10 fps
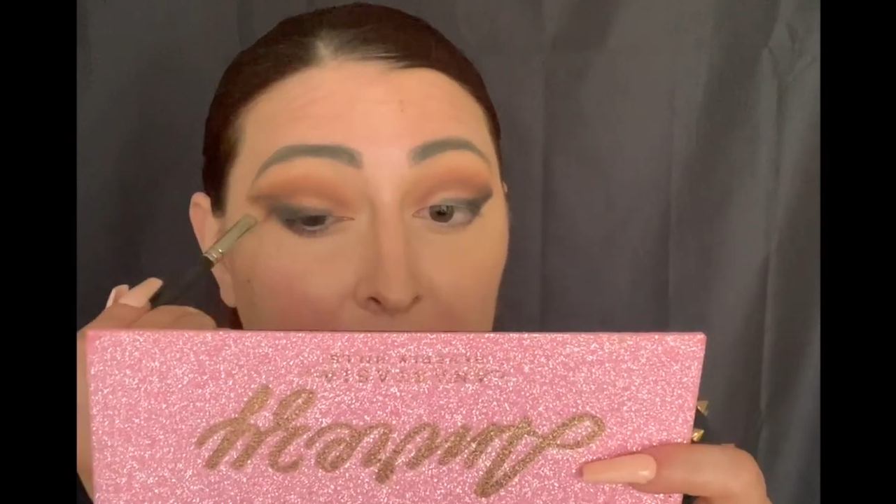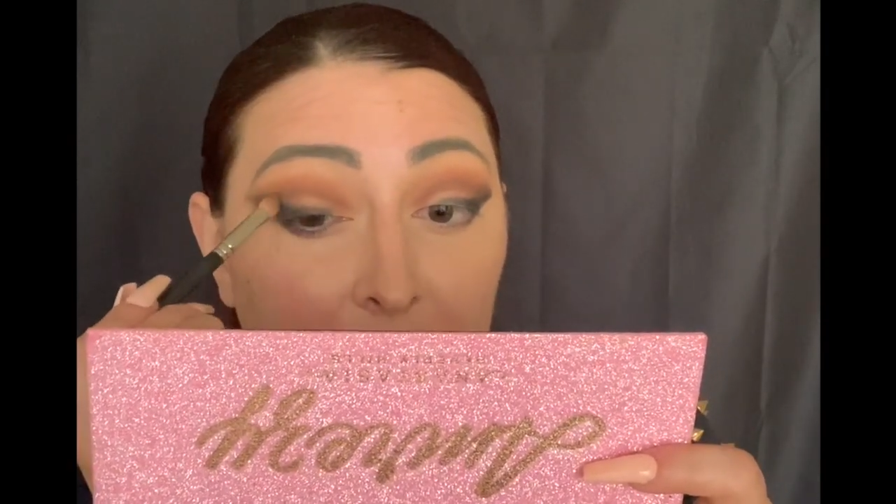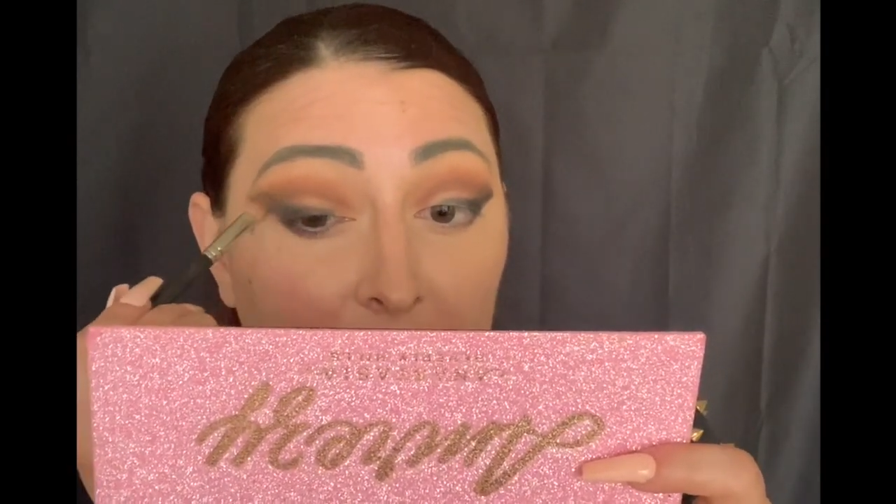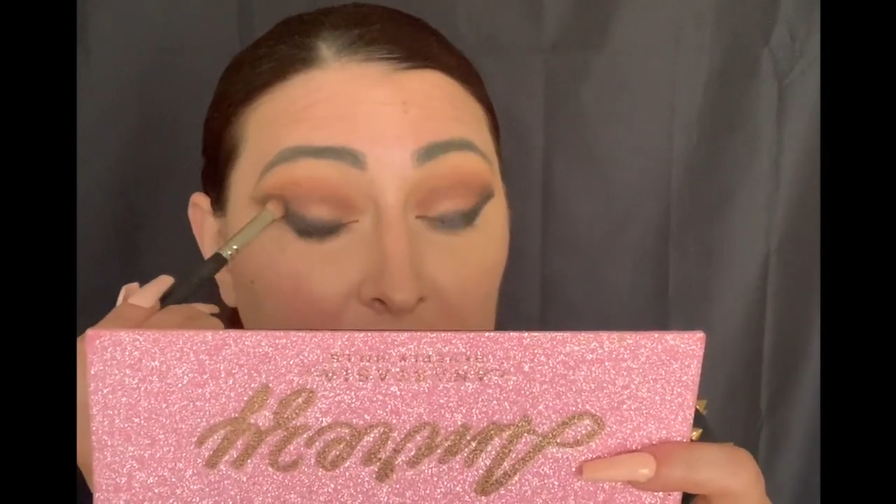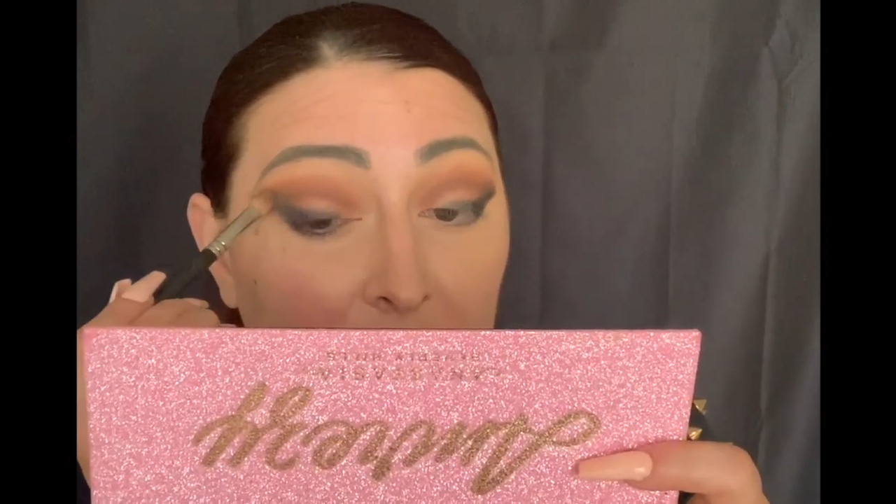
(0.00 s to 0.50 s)

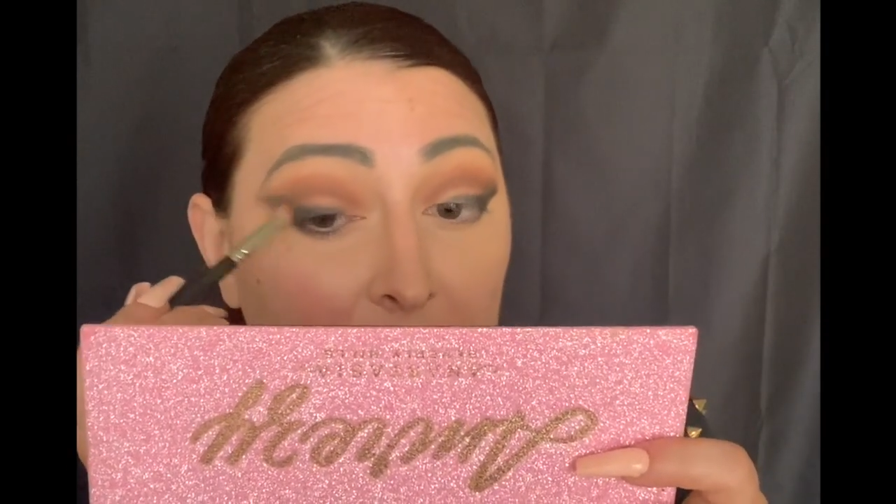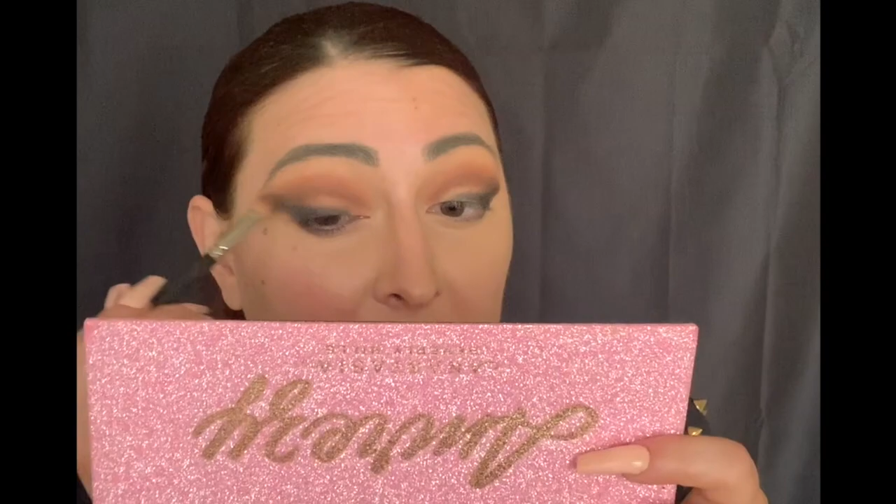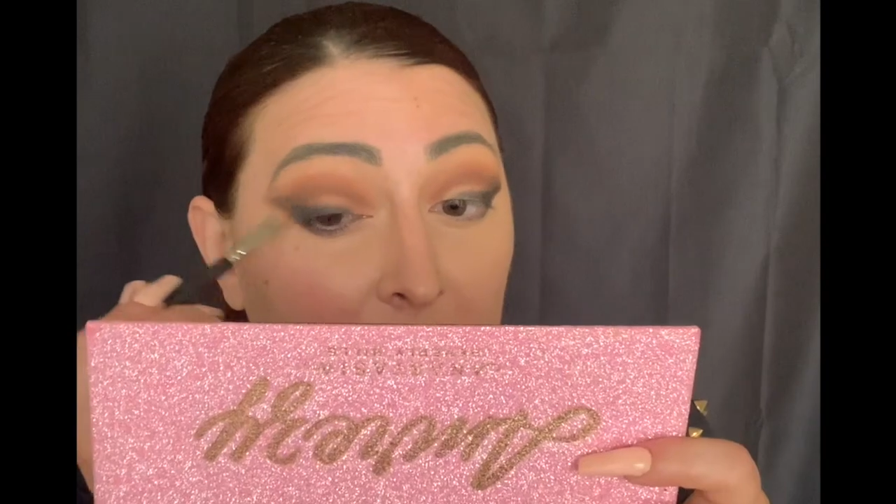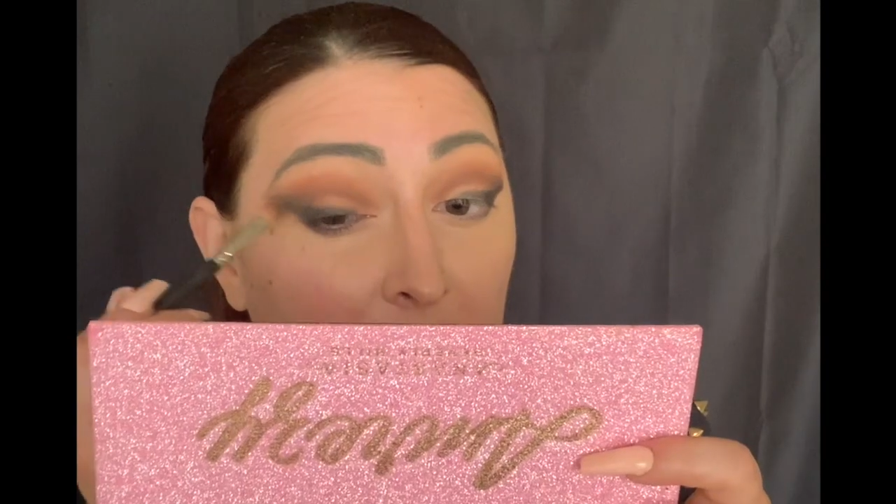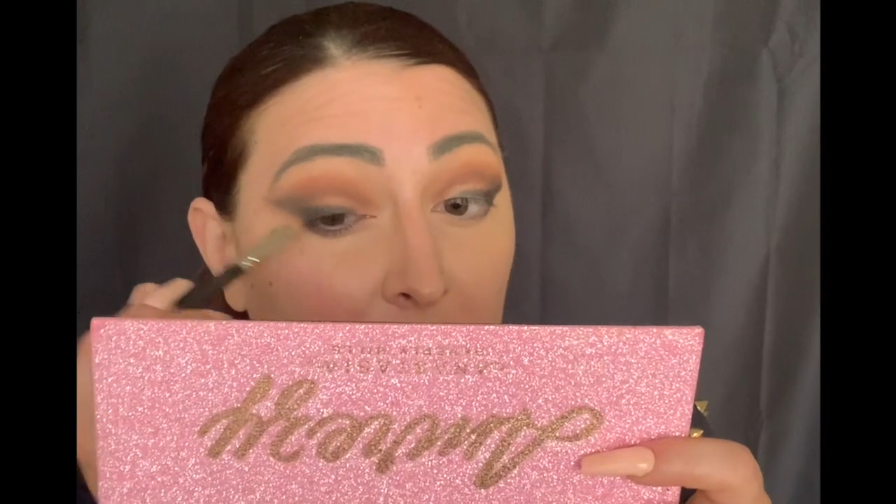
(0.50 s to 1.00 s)
Because I'm
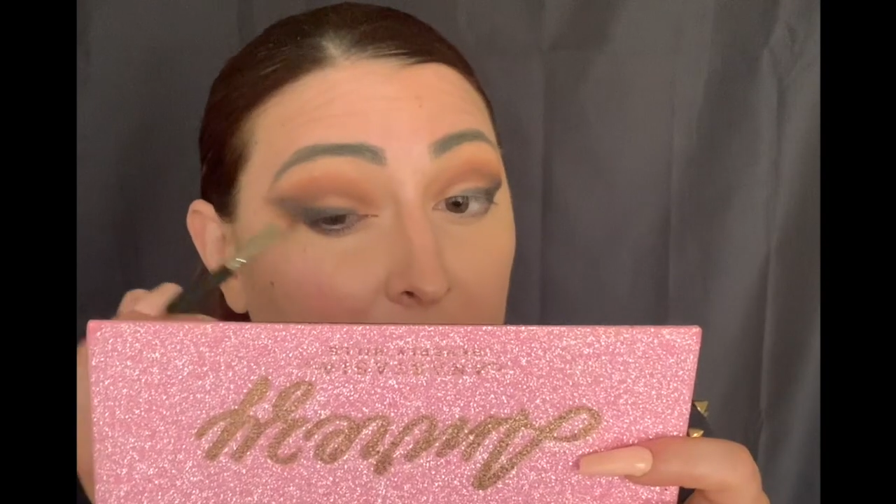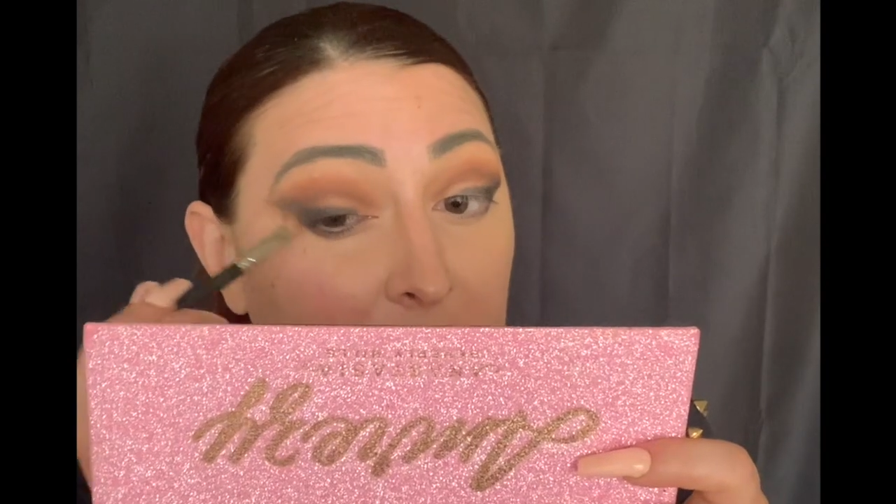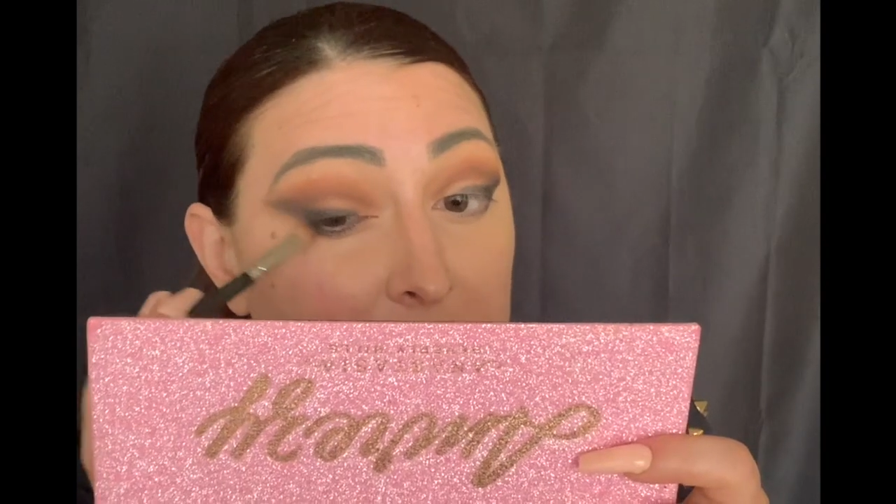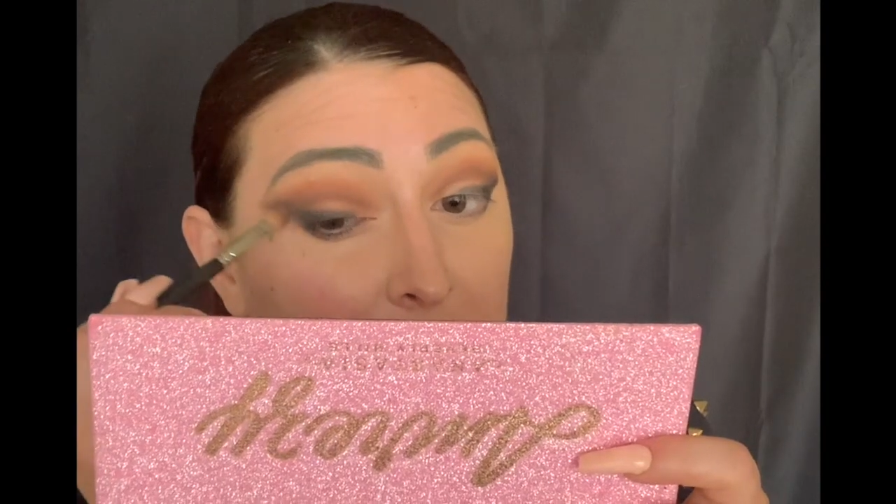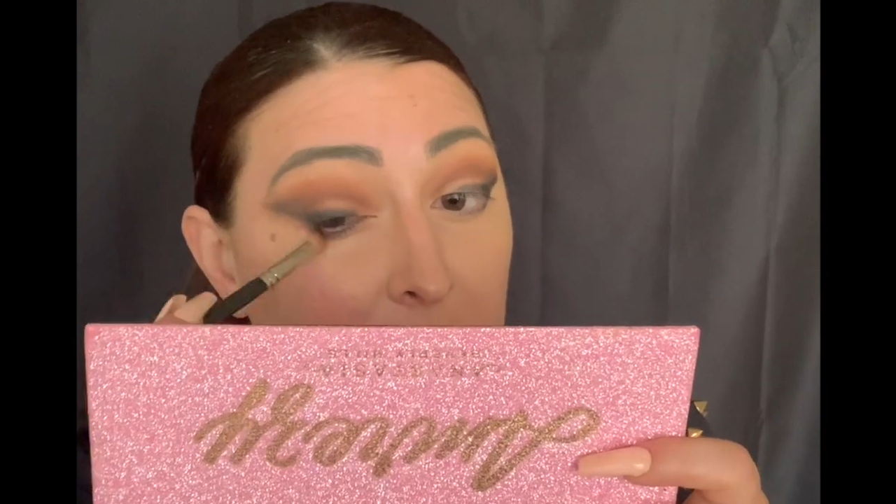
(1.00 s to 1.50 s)
getting a little
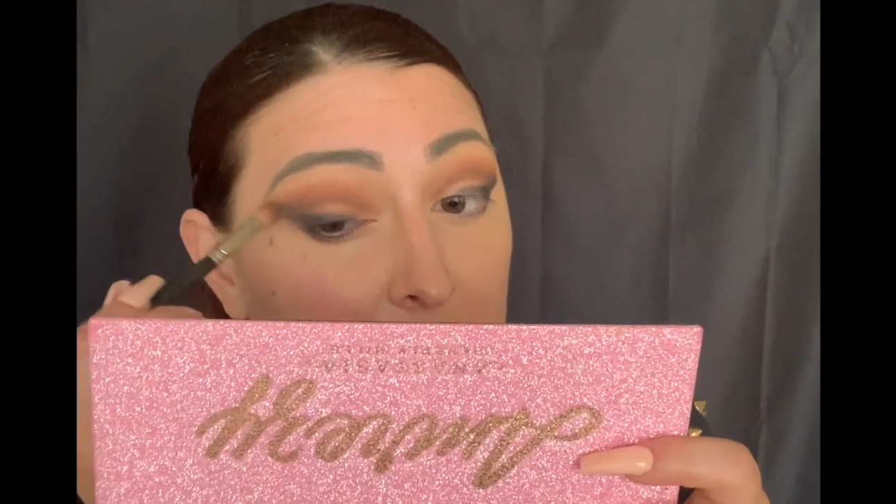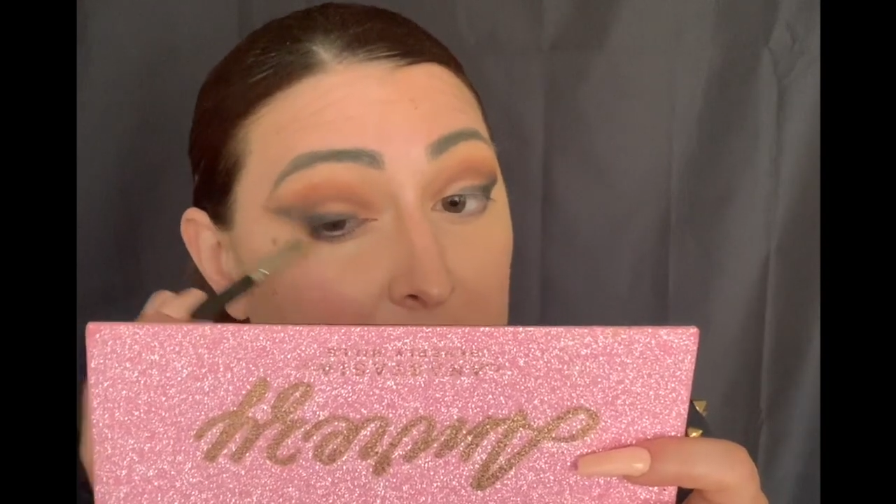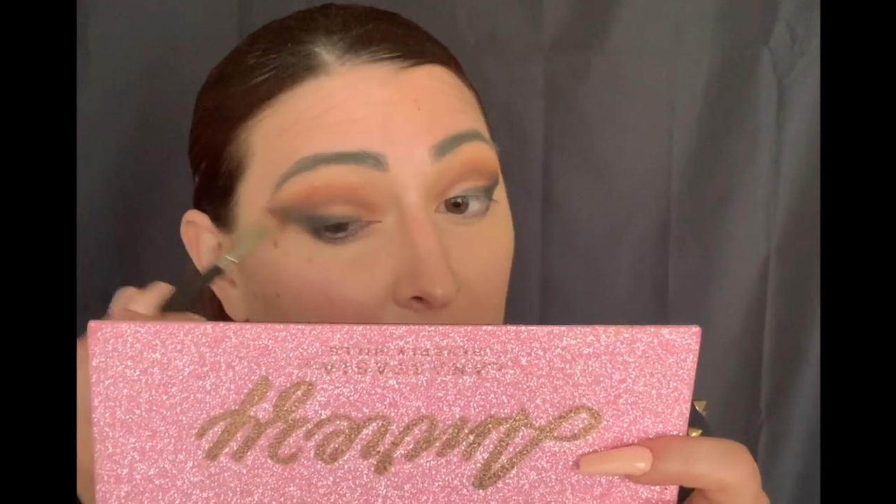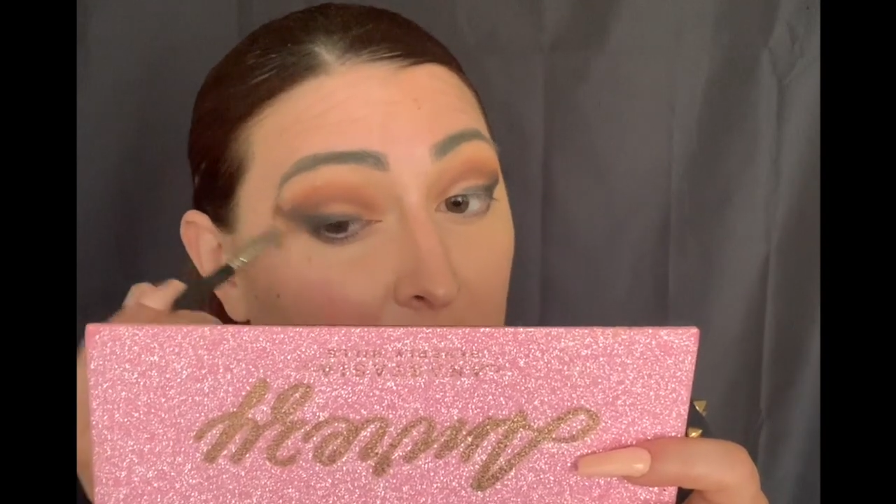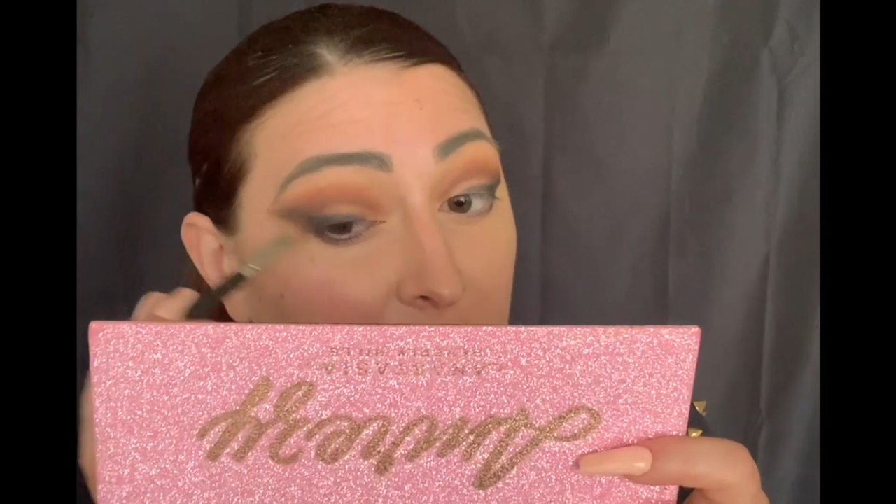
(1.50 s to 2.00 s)
messy, but it's
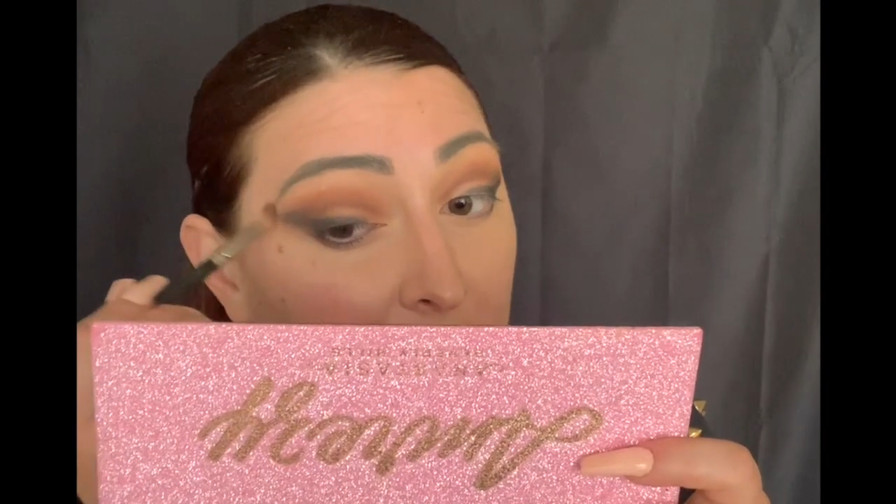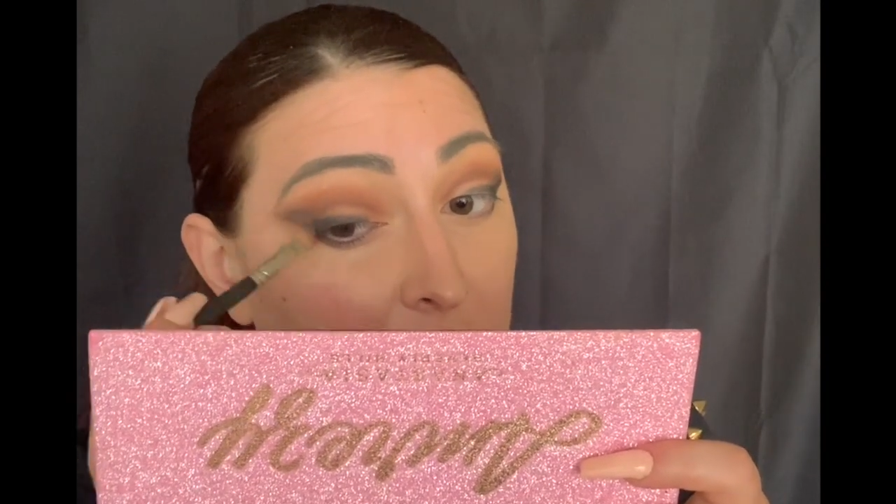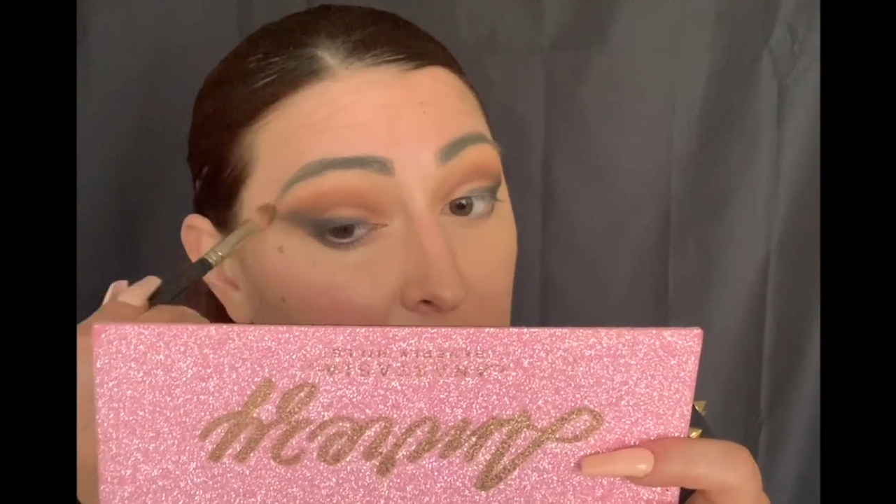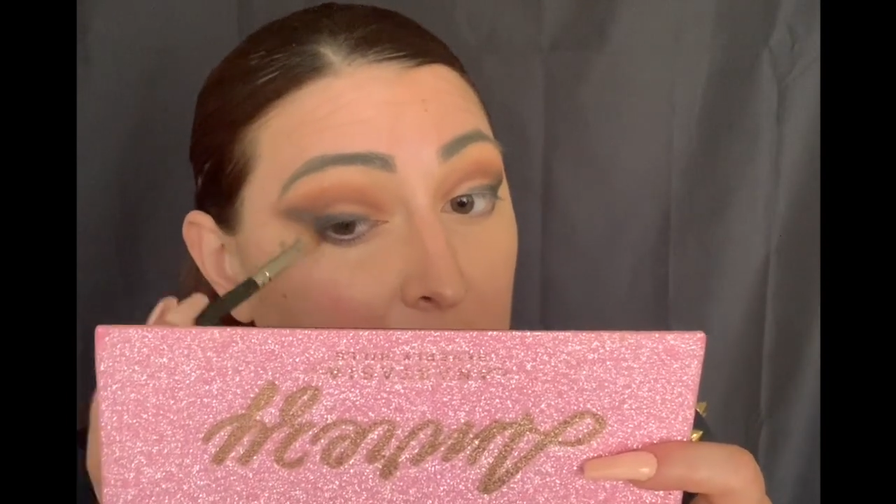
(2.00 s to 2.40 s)
all right.